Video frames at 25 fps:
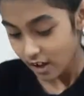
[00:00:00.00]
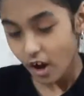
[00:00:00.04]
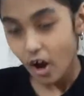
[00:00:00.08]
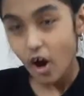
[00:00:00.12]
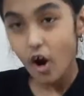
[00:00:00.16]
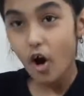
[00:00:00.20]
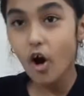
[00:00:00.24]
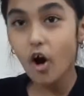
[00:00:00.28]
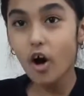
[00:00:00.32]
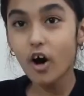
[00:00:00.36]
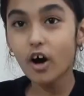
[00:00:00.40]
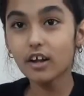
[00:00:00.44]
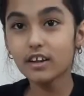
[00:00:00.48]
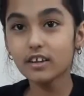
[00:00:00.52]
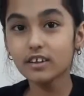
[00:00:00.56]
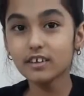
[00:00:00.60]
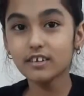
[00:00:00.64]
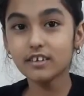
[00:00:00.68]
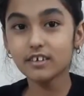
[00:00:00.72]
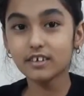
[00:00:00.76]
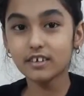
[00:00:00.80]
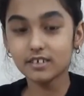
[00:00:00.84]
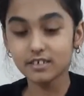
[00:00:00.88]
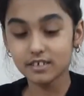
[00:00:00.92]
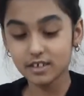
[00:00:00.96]
On
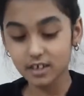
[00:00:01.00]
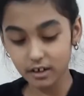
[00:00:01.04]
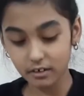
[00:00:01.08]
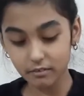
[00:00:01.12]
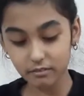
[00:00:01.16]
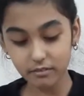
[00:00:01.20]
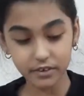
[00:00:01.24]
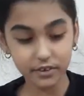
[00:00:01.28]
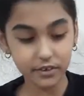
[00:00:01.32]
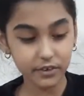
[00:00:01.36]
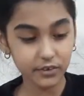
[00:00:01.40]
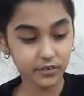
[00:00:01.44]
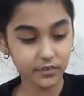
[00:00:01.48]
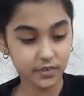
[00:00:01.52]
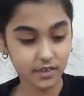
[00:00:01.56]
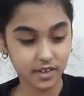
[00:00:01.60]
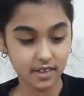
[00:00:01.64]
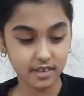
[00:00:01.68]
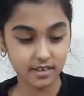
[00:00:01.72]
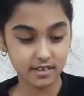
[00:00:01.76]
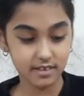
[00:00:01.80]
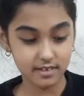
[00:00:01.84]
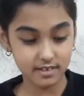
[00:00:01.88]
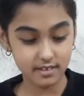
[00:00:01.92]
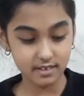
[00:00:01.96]
the cover you can
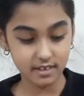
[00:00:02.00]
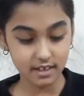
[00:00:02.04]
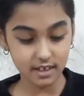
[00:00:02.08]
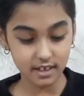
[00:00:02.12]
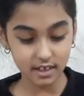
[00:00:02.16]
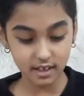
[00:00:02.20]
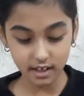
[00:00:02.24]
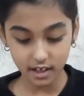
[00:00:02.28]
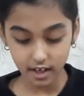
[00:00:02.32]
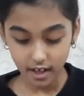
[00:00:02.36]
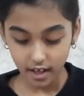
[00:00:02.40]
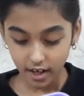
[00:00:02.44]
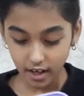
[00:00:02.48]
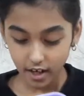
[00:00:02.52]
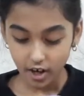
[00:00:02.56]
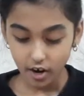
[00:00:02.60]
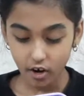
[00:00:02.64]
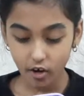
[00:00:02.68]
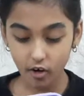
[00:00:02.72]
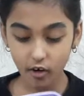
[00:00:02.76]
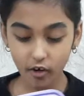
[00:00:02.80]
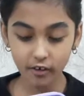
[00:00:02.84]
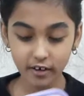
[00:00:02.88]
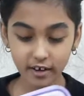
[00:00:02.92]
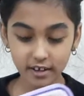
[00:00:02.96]
see
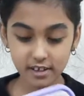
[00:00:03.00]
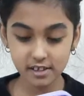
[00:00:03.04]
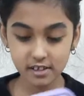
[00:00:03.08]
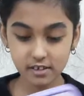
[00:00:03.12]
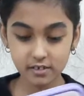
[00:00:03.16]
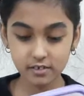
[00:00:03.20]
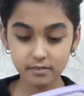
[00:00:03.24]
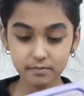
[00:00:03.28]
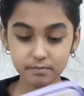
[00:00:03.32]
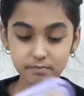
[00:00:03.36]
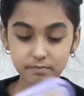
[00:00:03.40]
all